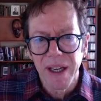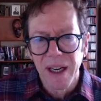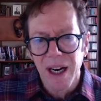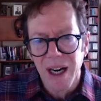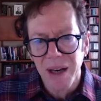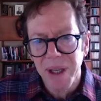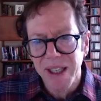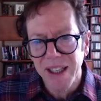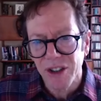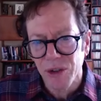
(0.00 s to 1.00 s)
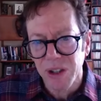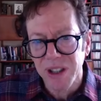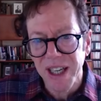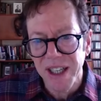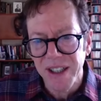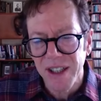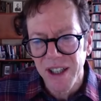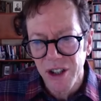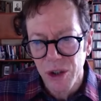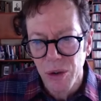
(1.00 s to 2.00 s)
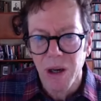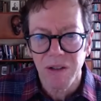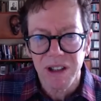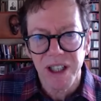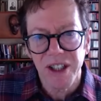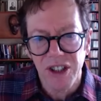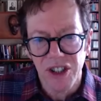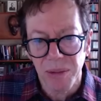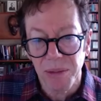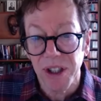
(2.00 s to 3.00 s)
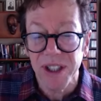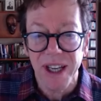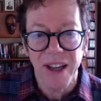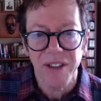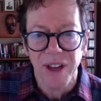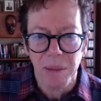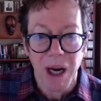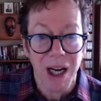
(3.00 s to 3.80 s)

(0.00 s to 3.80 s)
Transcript: I mean, it's related to our relationship to death, I, I